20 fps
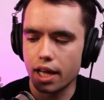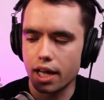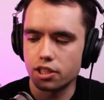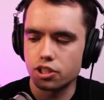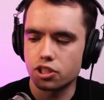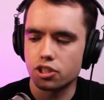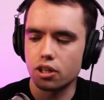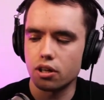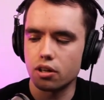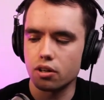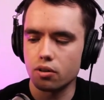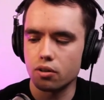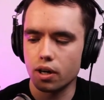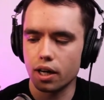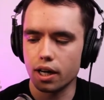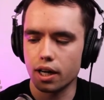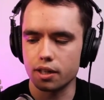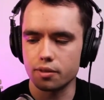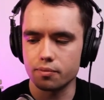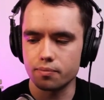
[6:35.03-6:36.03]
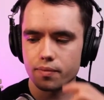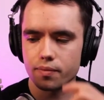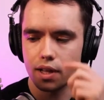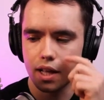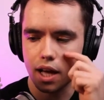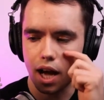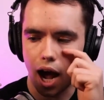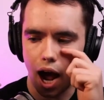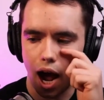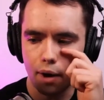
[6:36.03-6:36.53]
And so um,
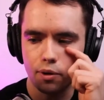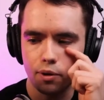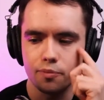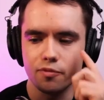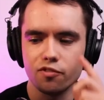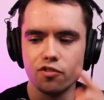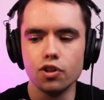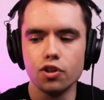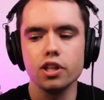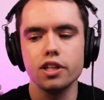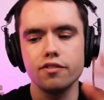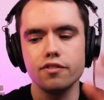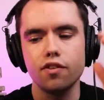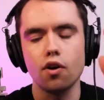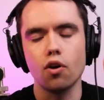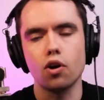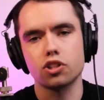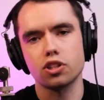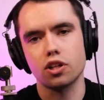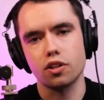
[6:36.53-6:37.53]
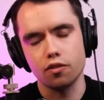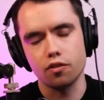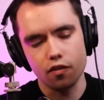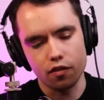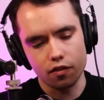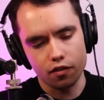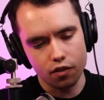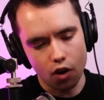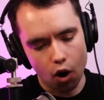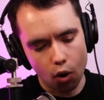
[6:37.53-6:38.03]
I would really focus
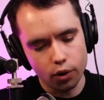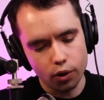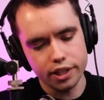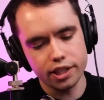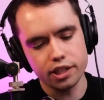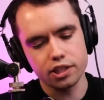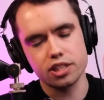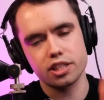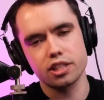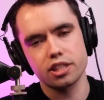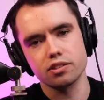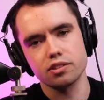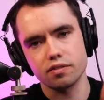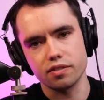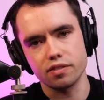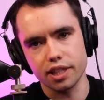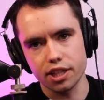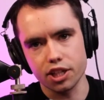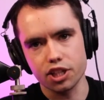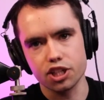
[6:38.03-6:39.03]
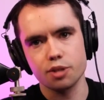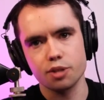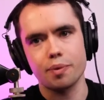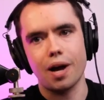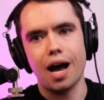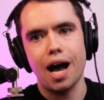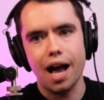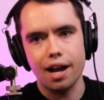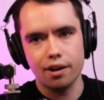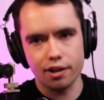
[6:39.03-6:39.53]
on honing your skills of
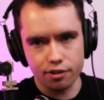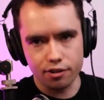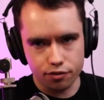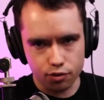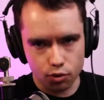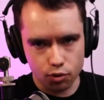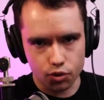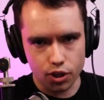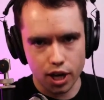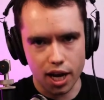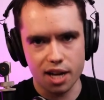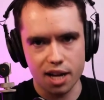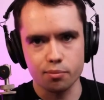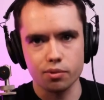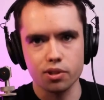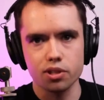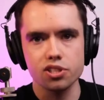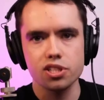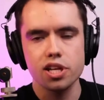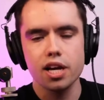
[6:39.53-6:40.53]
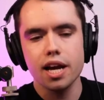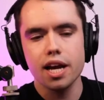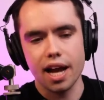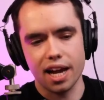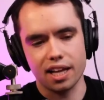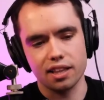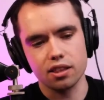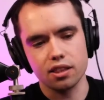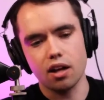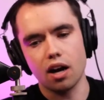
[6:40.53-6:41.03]
leadership, hiring full timers,
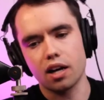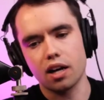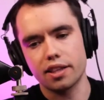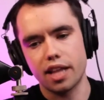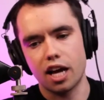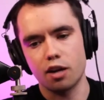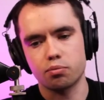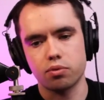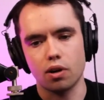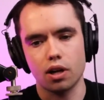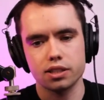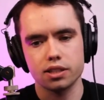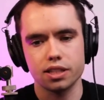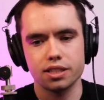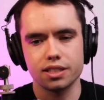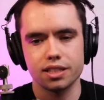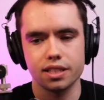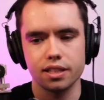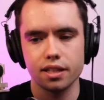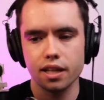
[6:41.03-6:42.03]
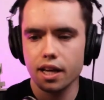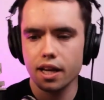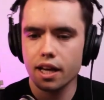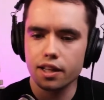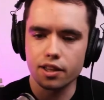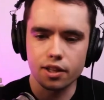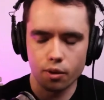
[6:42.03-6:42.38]
and lock that process in.